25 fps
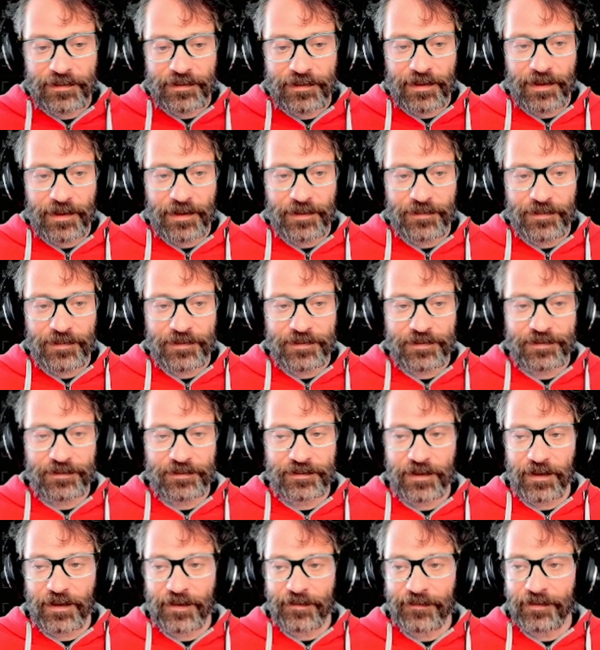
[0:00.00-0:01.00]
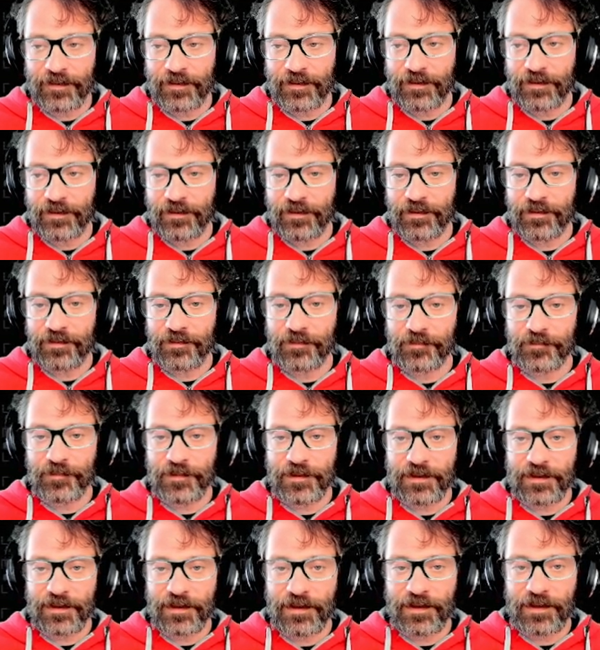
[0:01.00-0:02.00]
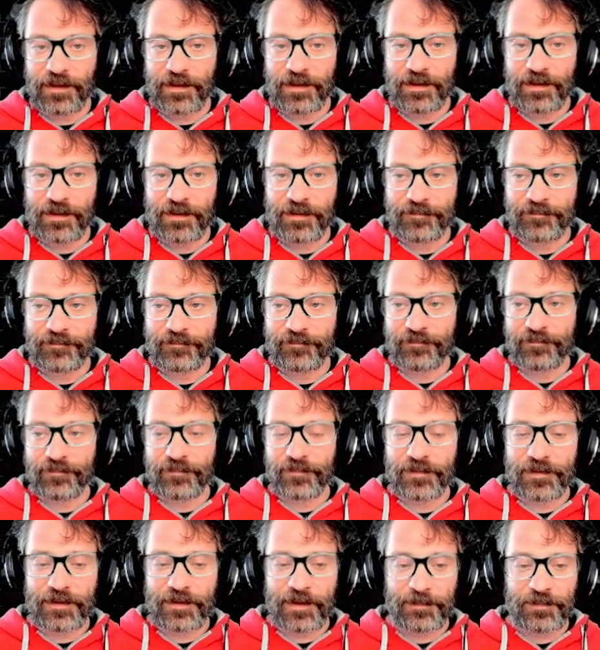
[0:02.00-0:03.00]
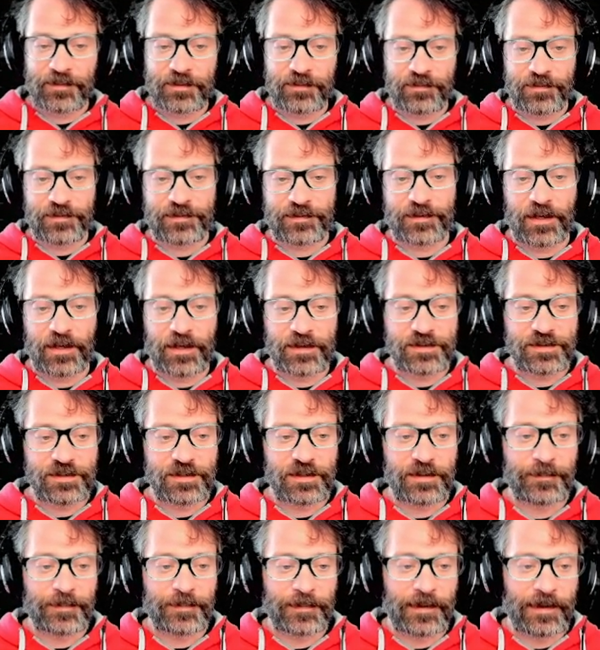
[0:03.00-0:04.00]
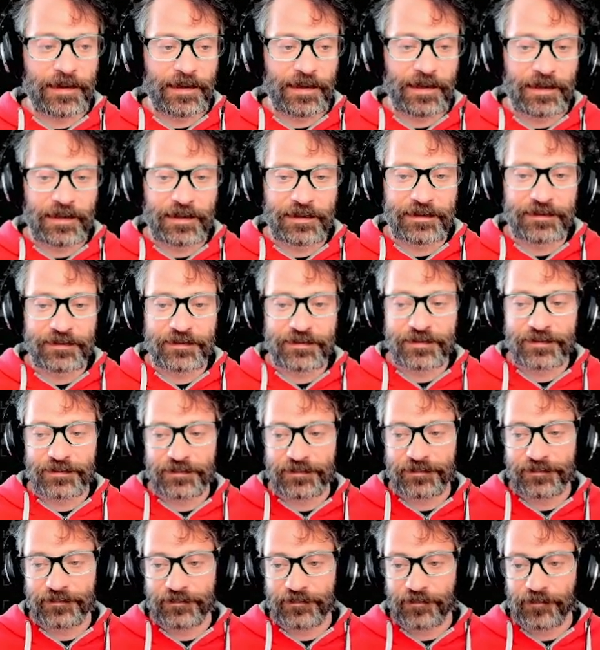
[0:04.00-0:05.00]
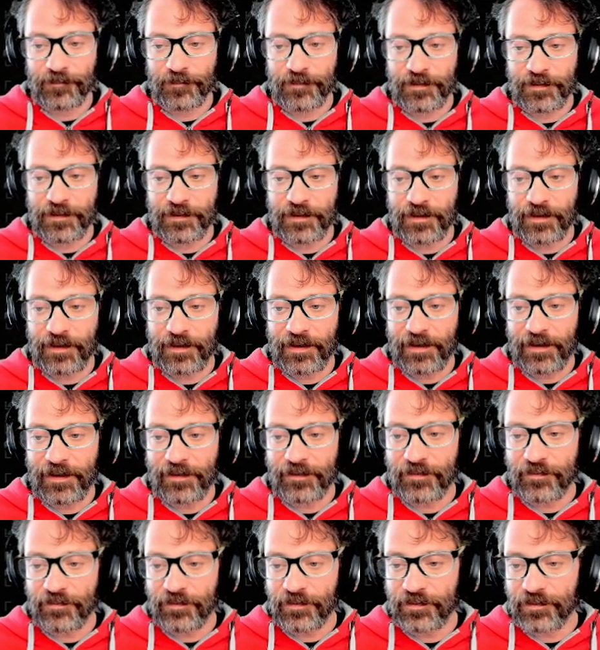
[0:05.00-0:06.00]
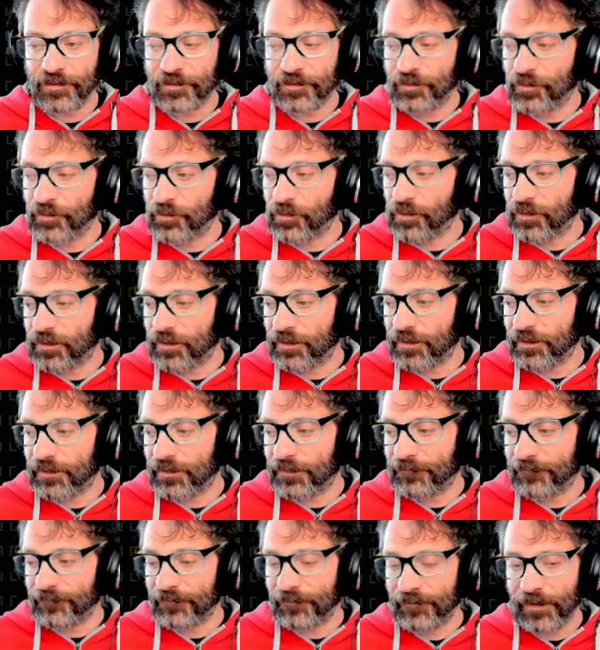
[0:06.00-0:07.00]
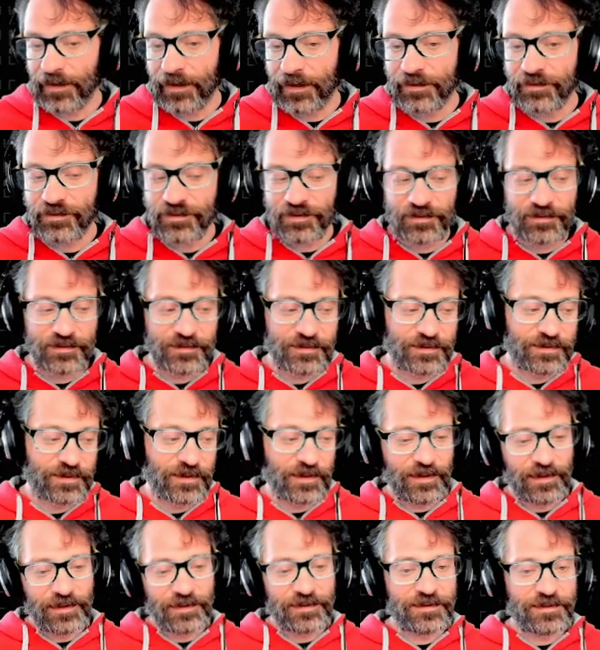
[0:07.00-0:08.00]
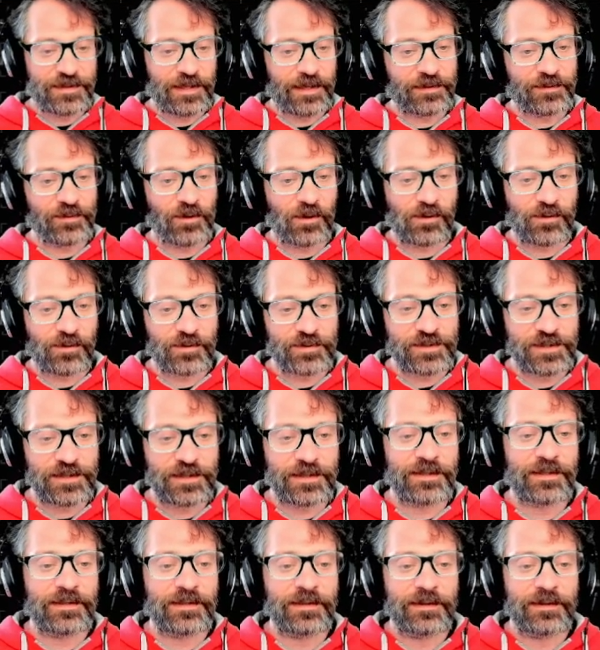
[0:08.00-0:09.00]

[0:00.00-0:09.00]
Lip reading: this scenario, we are captain of a starship, and we are answering the call. Ancient technology